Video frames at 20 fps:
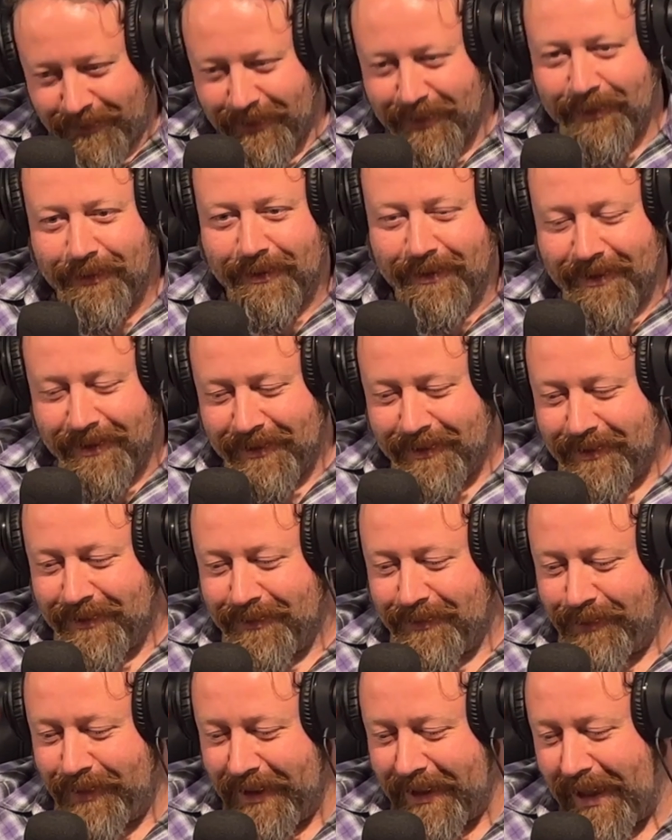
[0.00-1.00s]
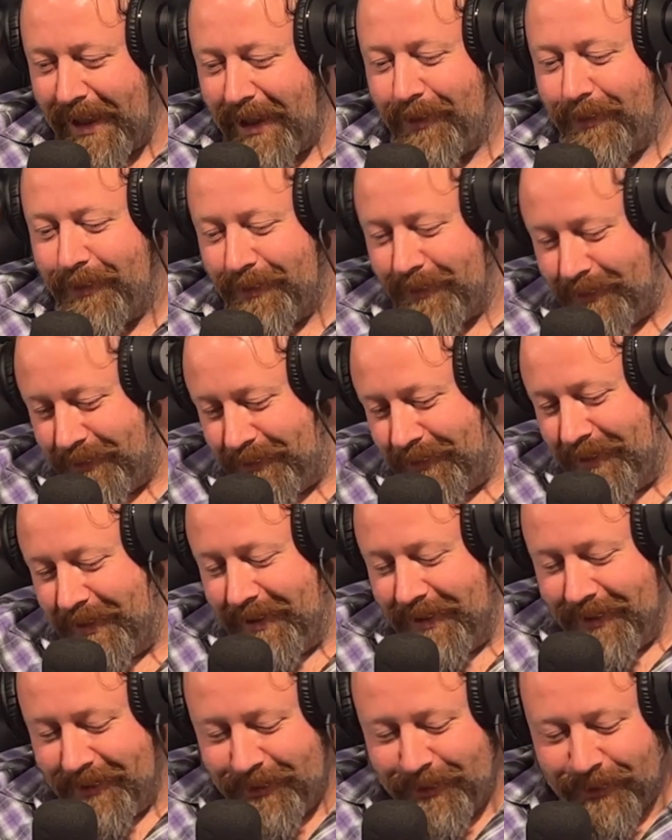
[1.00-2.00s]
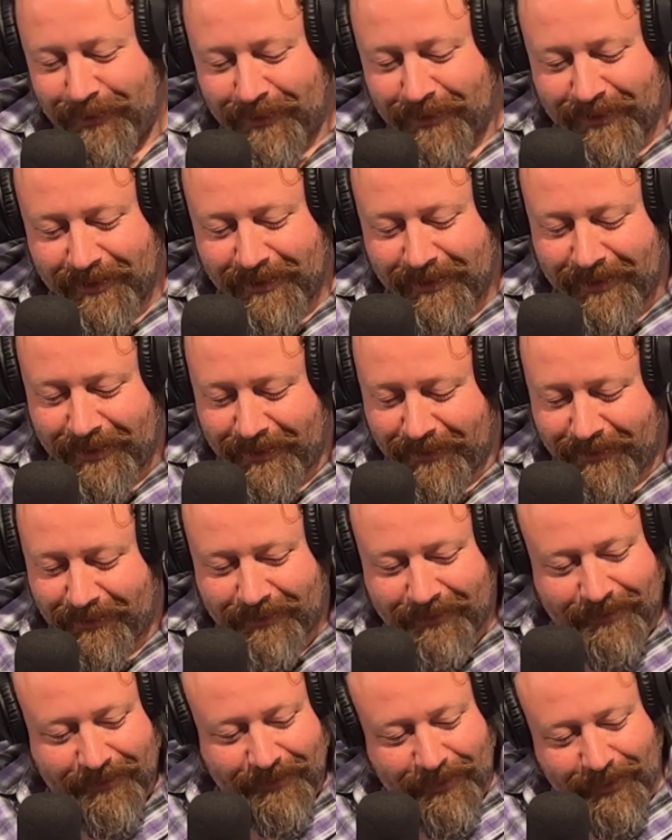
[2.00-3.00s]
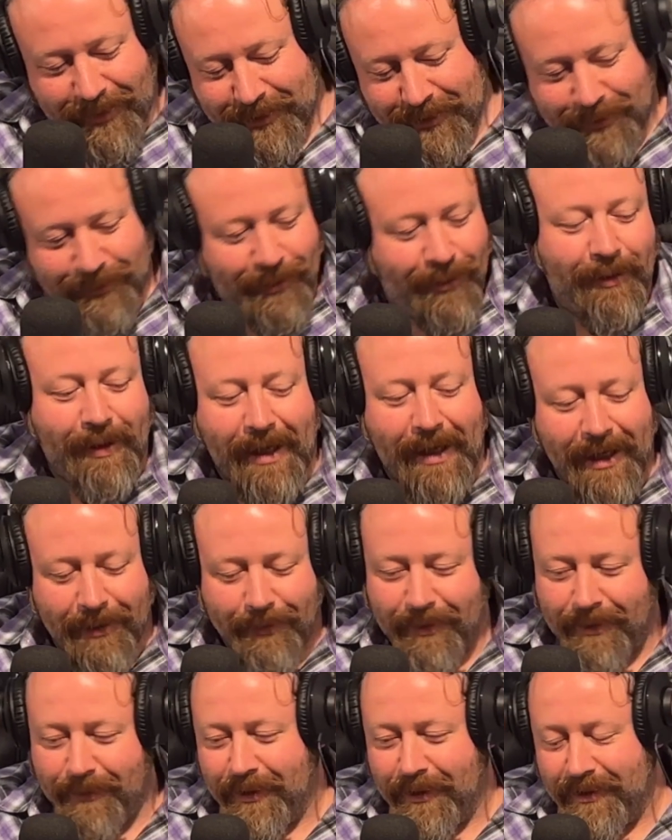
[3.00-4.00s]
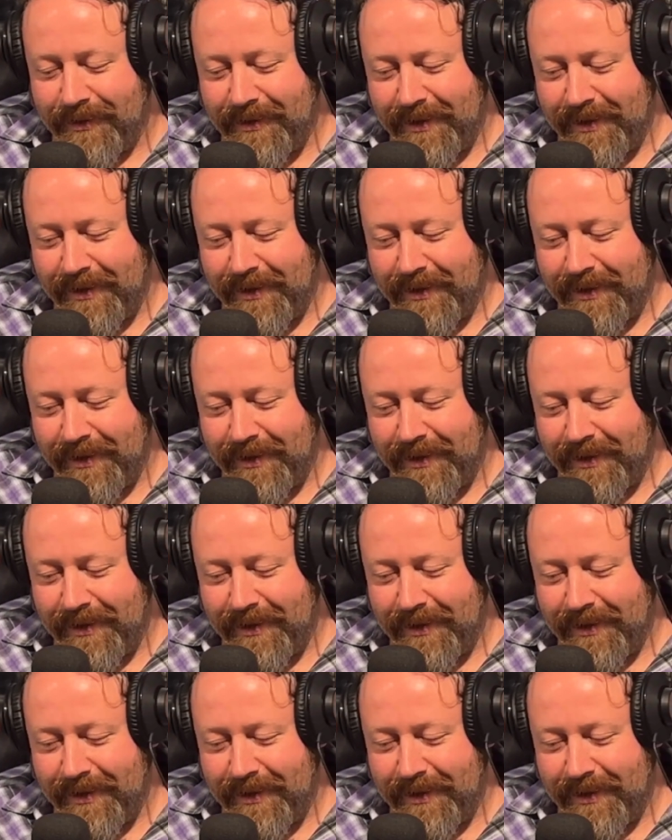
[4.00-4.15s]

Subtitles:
And we go on these big album tour, we'll listen to a whole album or